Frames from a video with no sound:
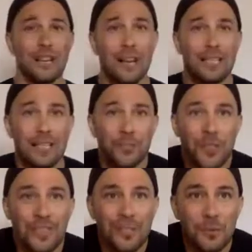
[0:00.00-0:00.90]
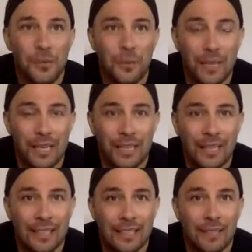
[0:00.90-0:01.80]
I suggest that
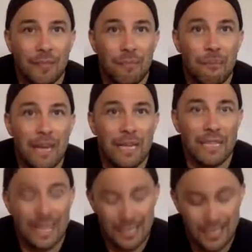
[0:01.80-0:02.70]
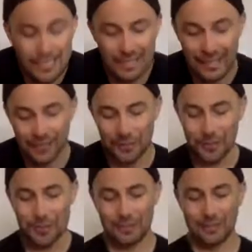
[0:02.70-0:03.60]
we meditate together
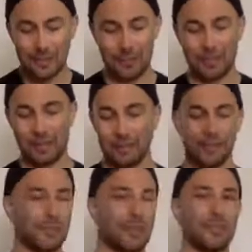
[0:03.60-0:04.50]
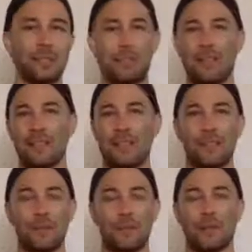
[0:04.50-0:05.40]
just a little bit. If you've got the space to
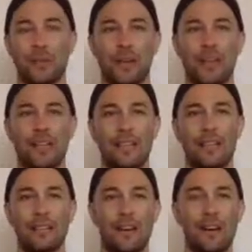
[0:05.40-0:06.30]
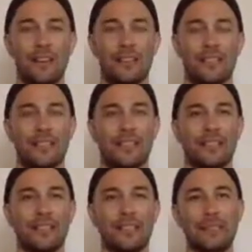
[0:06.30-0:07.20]
do it, great. If not,
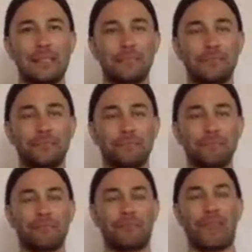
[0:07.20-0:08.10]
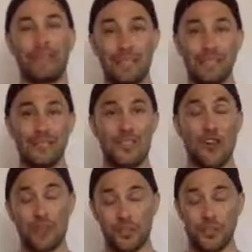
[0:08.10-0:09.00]
um, this is
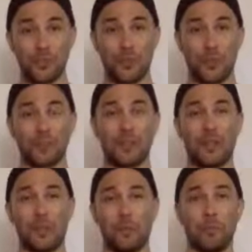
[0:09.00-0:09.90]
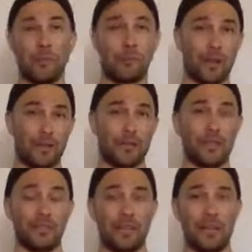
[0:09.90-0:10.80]
also going to help with the process
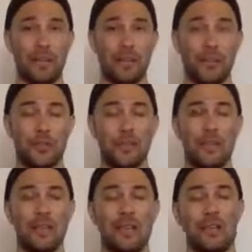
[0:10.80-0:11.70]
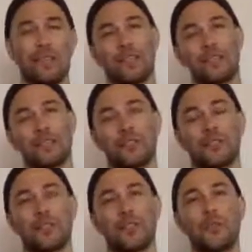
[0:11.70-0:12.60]
of elimination. There's
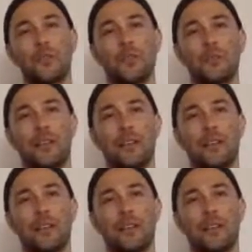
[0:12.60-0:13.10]
two,